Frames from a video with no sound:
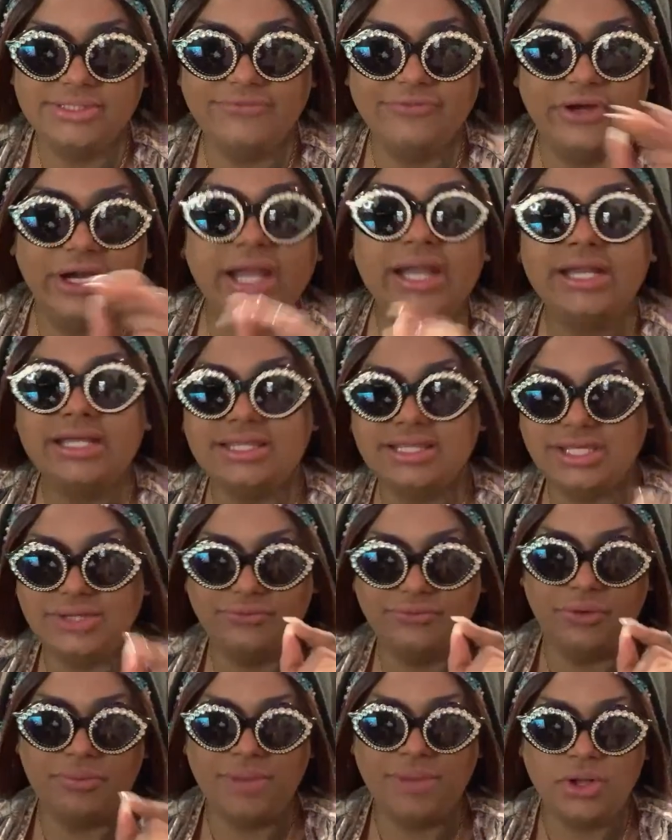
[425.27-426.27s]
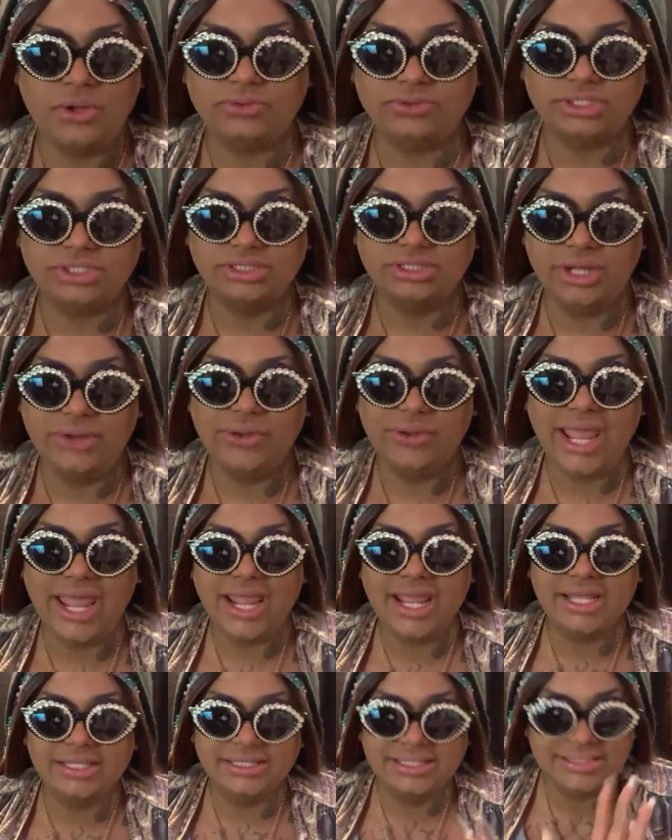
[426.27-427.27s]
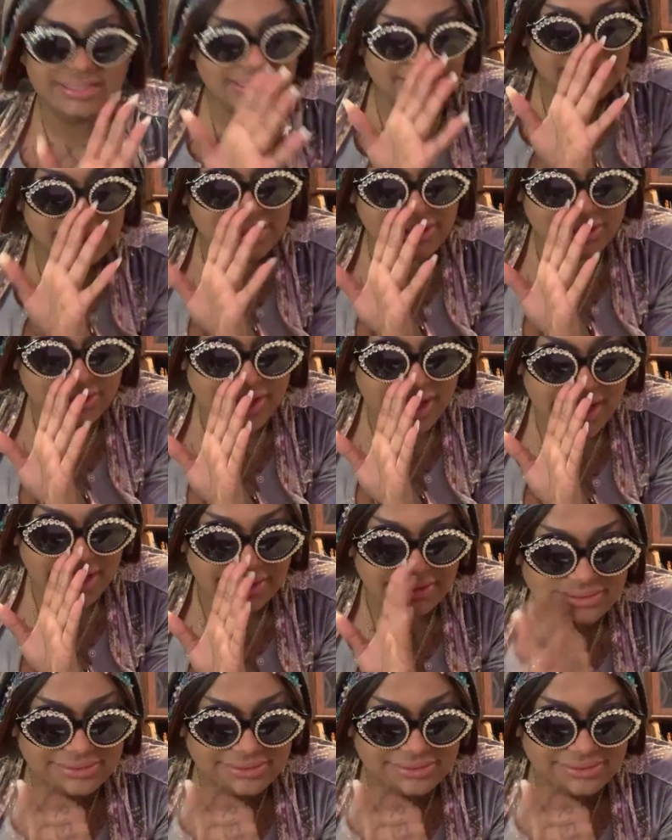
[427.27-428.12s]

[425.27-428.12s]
for anything remote, okay? Listen clearly.